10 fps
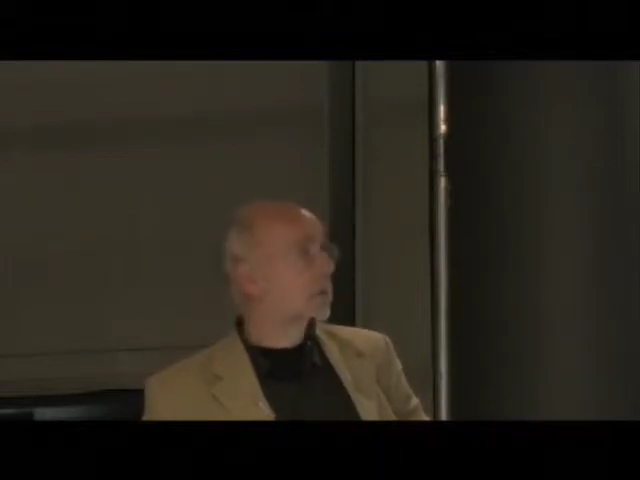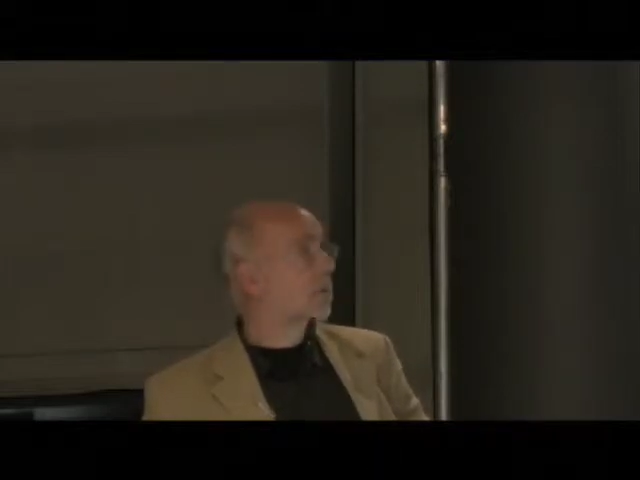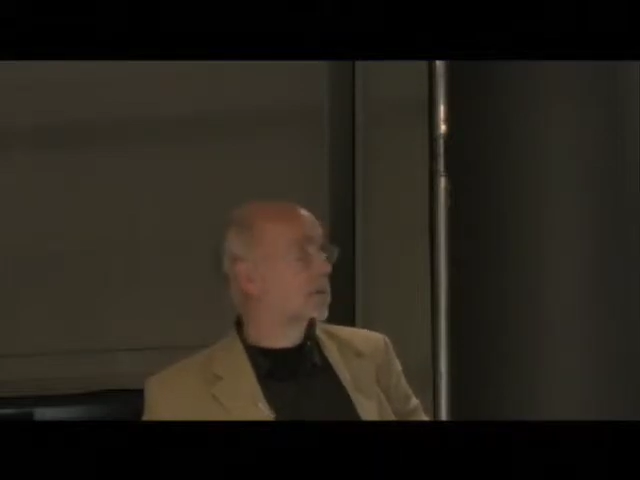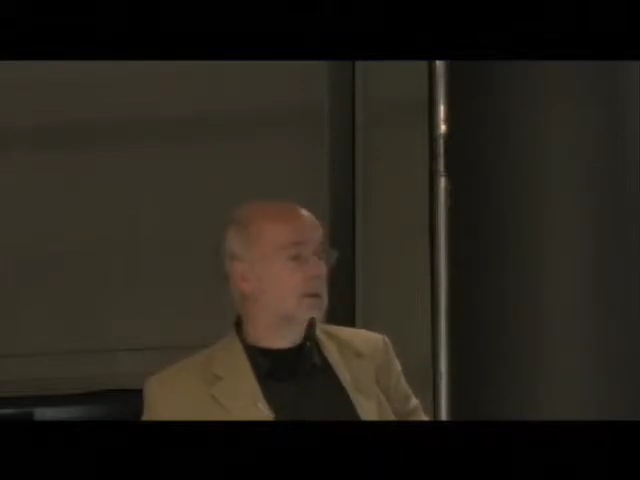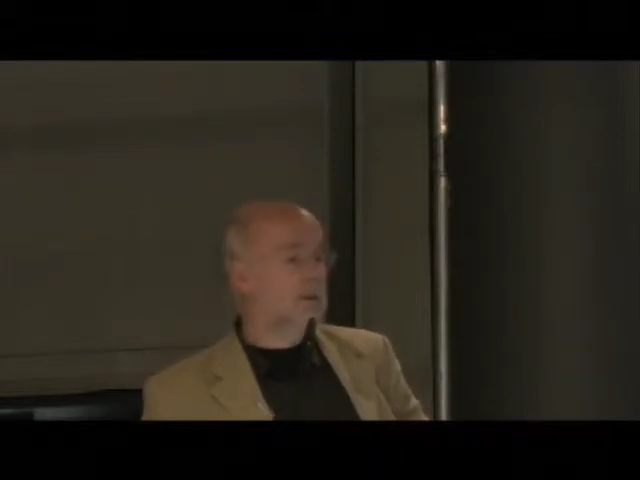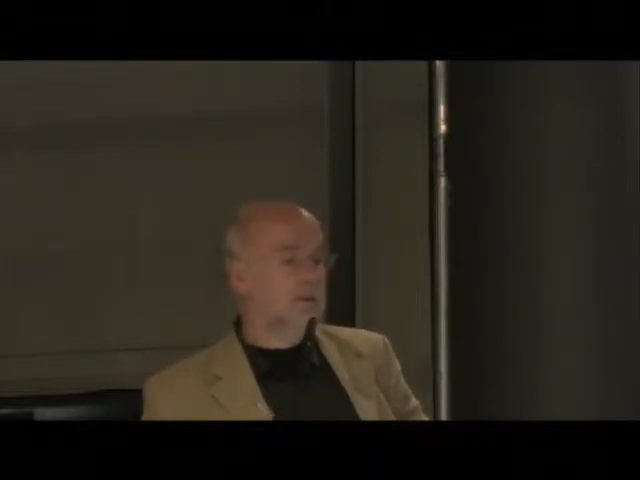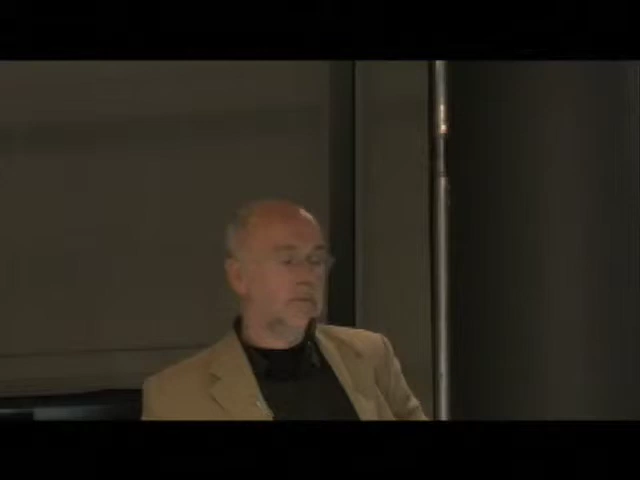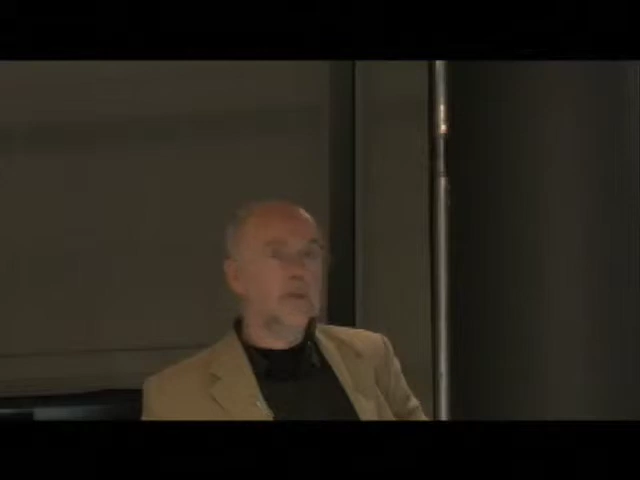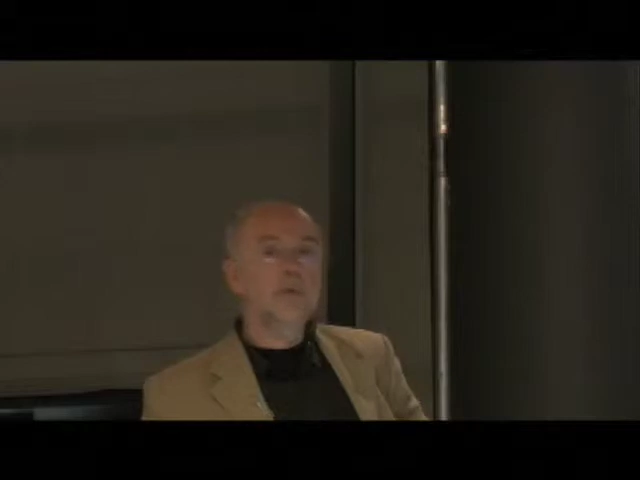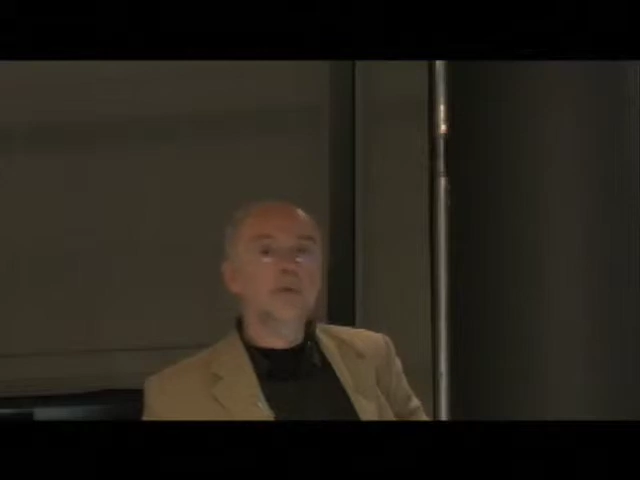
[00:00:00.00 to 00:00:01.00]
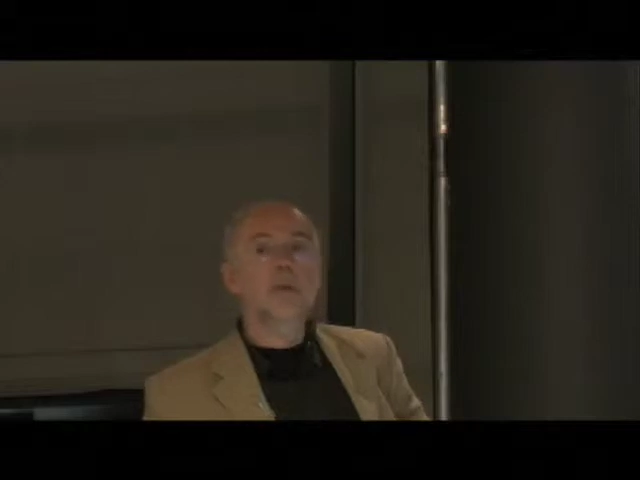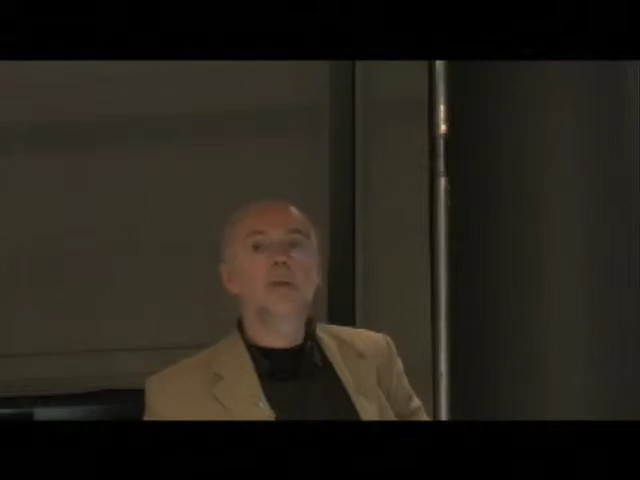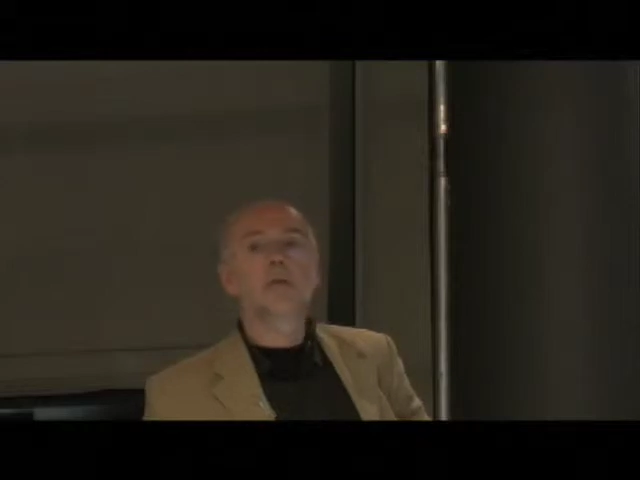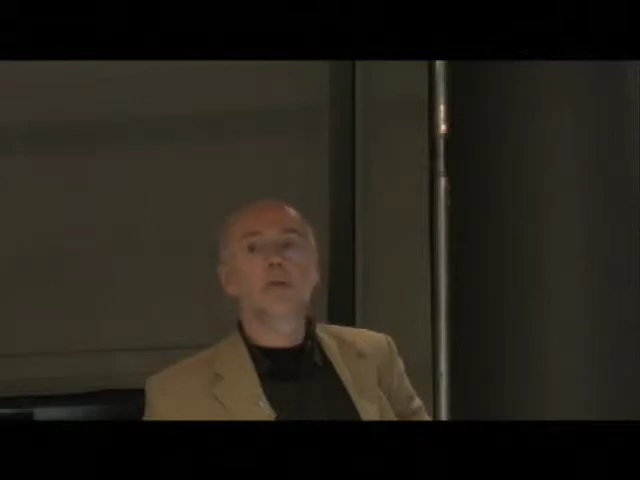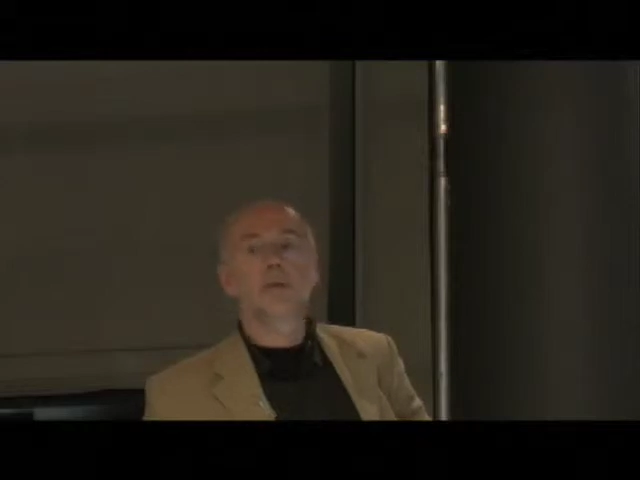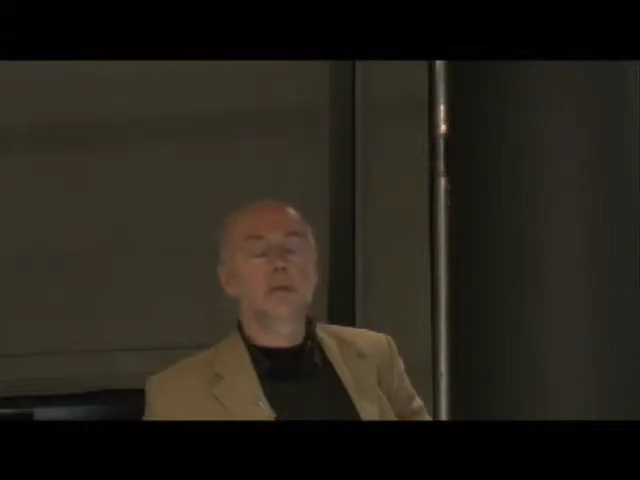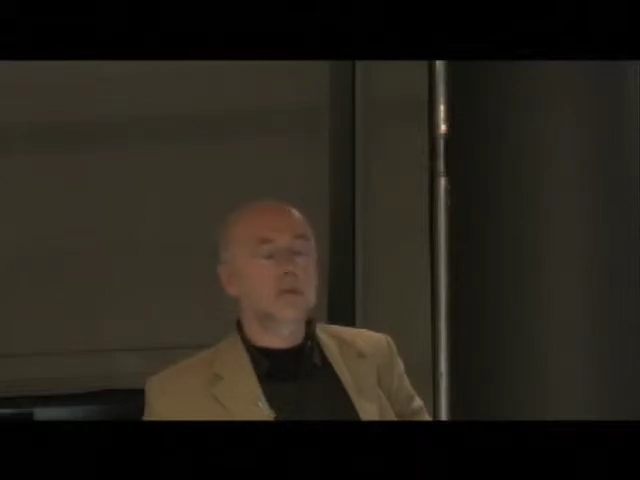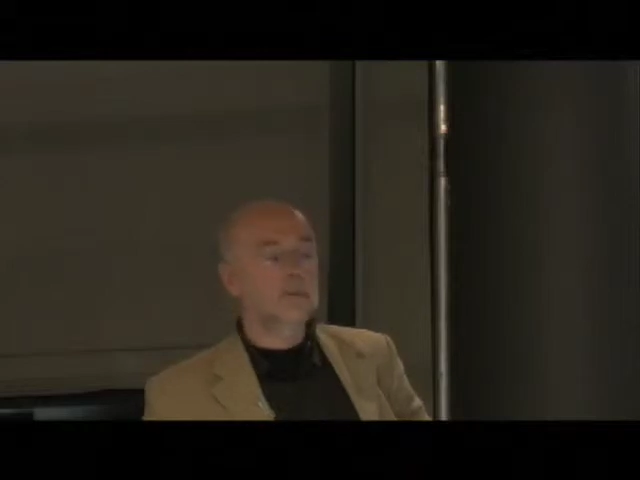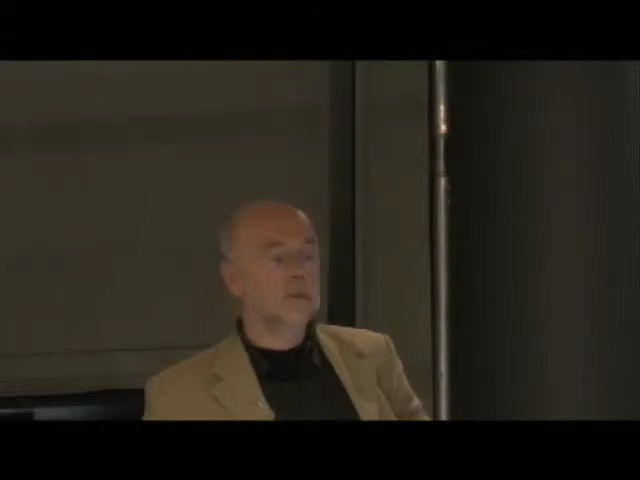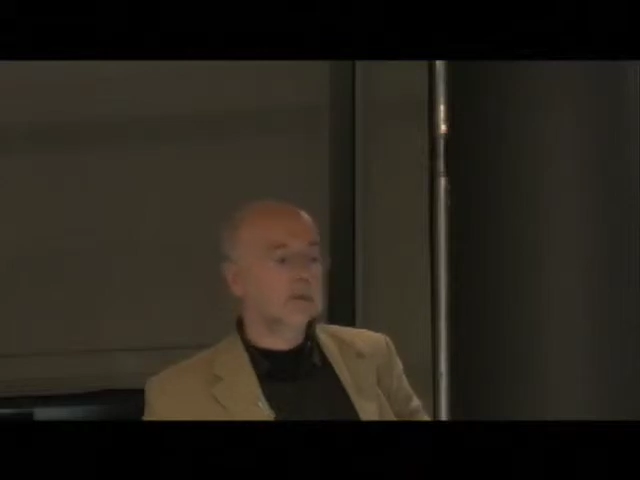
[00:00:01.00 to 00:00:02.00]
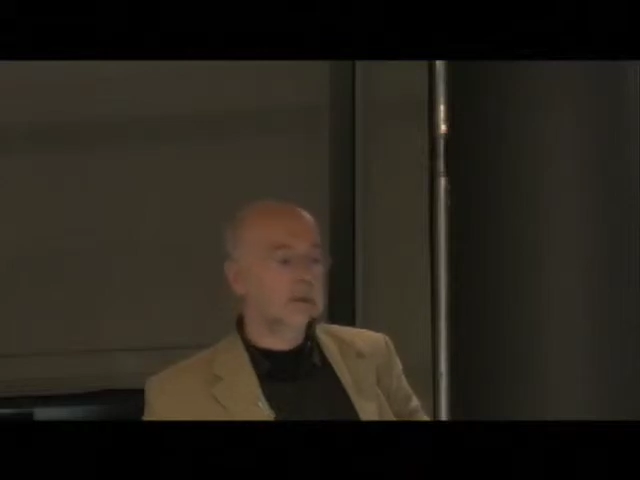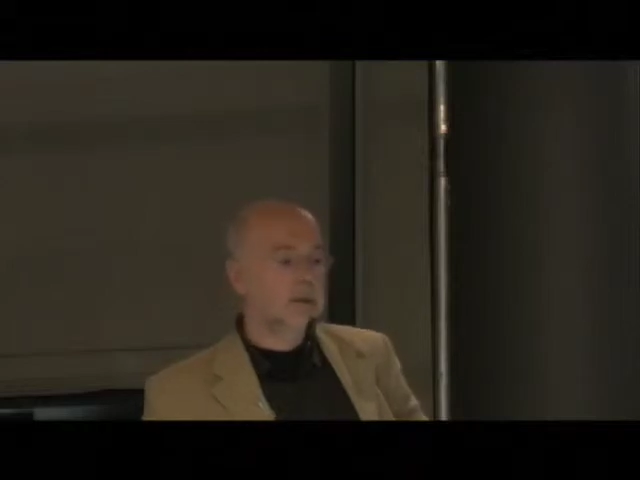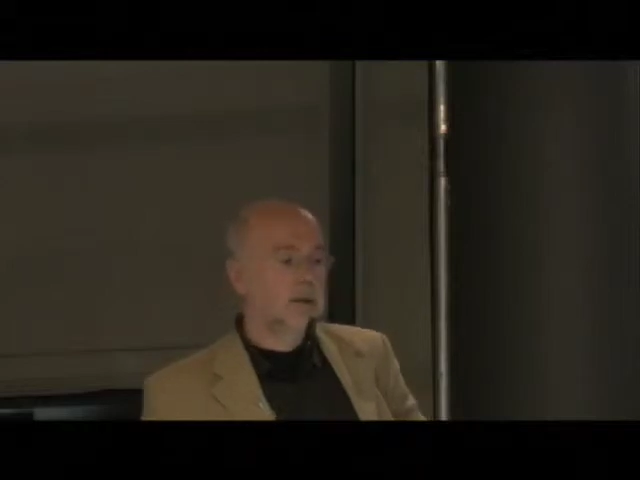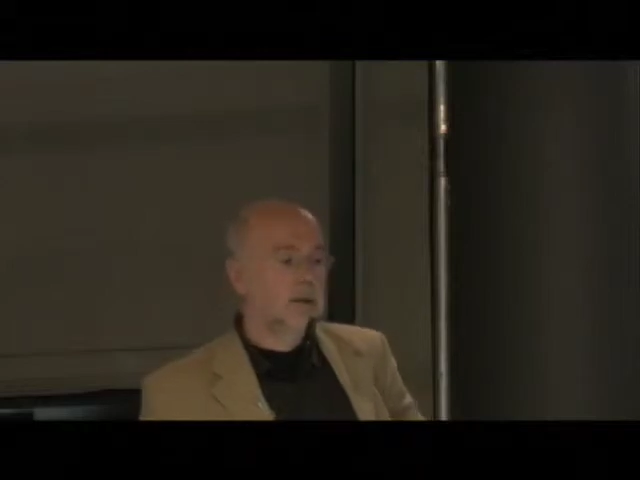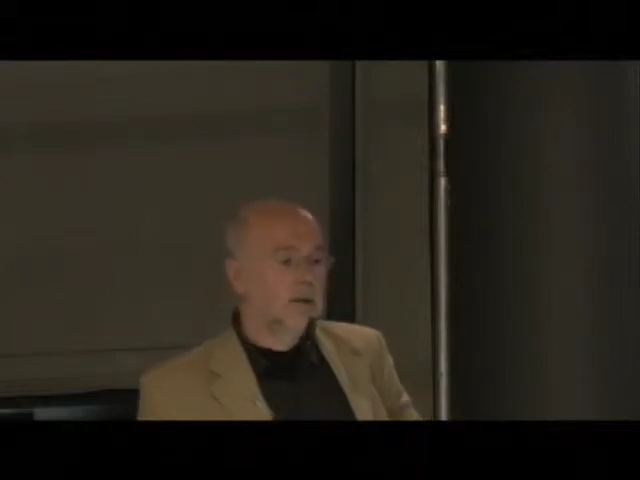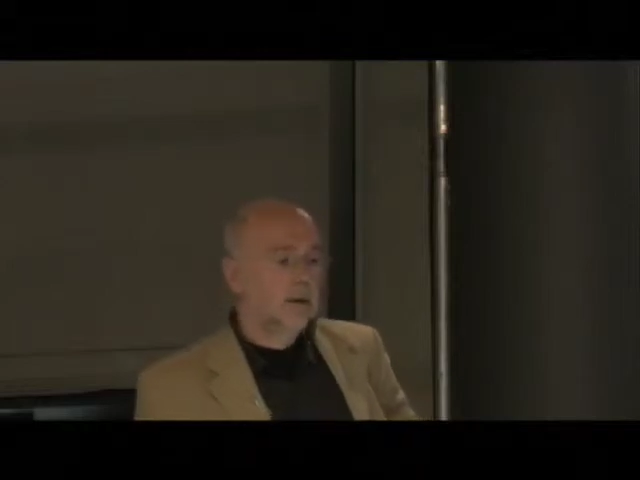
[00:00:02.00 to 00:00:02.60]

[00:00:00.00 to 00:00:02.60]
We see a lot of new challenges are going on,